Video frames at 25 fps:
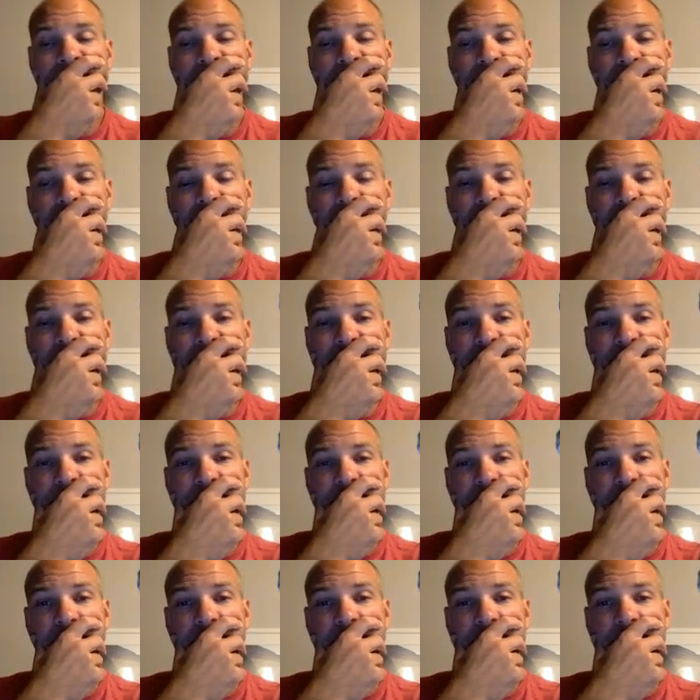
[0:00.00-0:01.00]
Living things
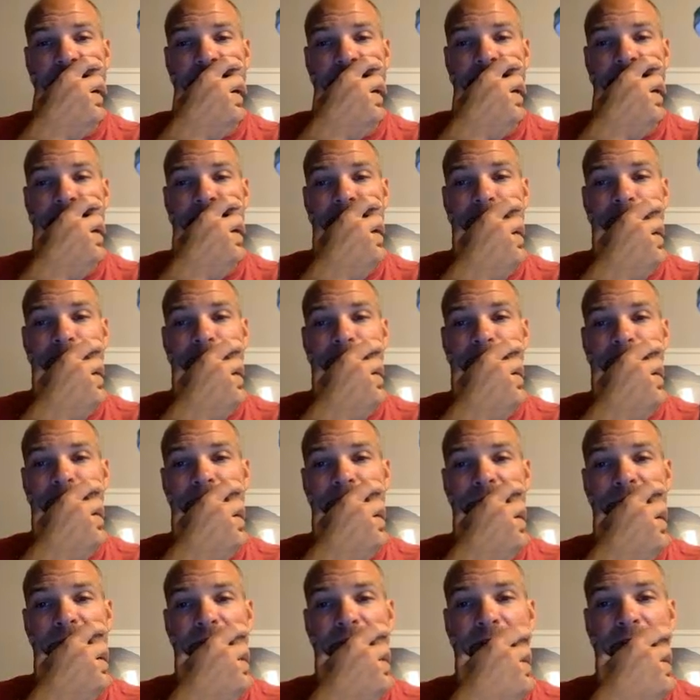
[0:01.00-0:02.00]
use energy.
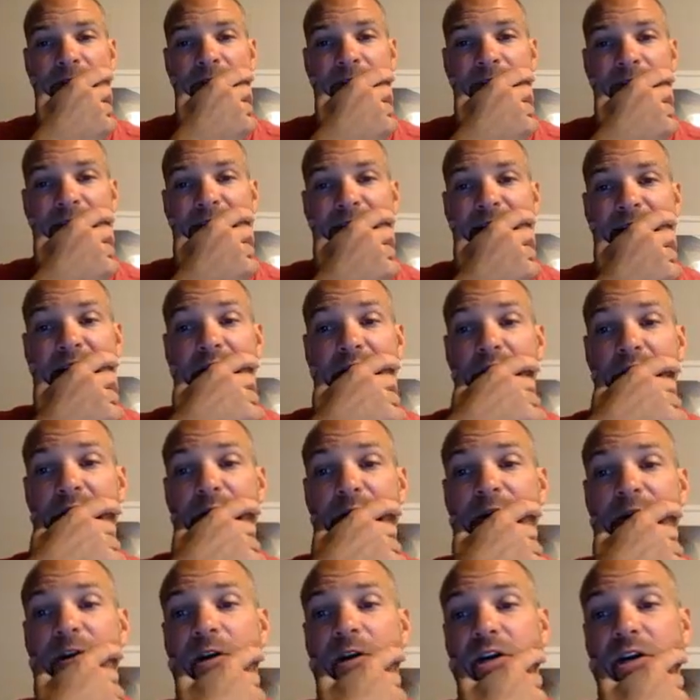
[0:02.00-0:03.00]
Anyway,
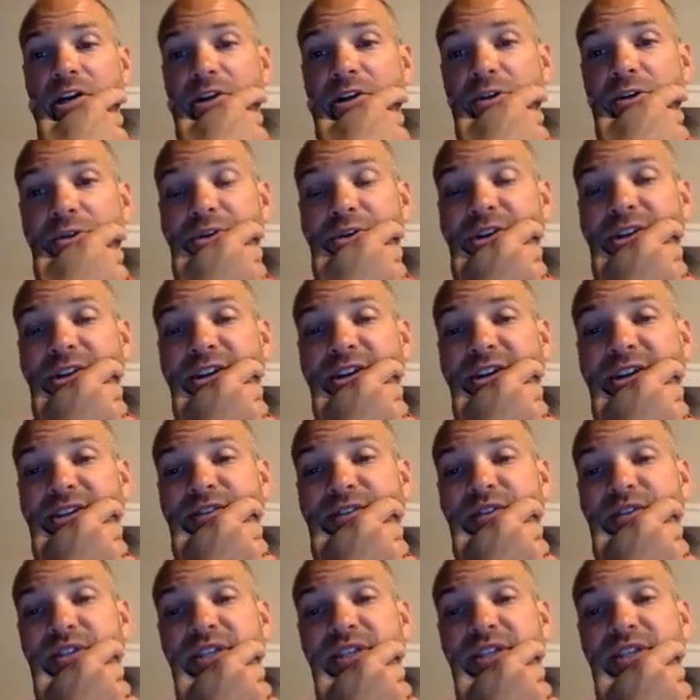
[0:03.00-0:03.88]
what we're going to do in the next few